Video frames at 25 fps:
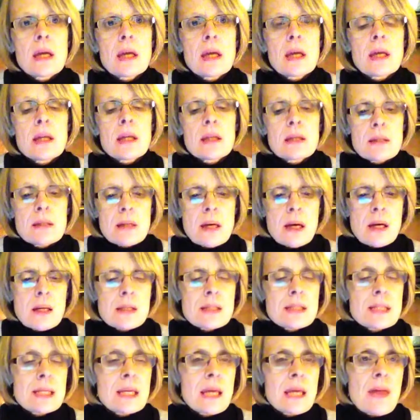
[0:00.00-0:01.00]
in
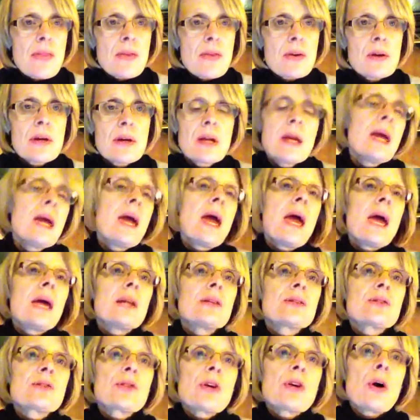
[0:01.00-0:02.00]
together.
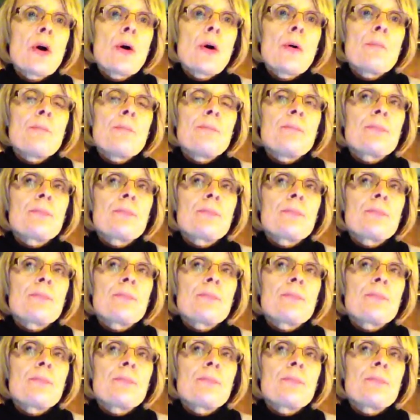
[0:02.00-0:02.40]
And so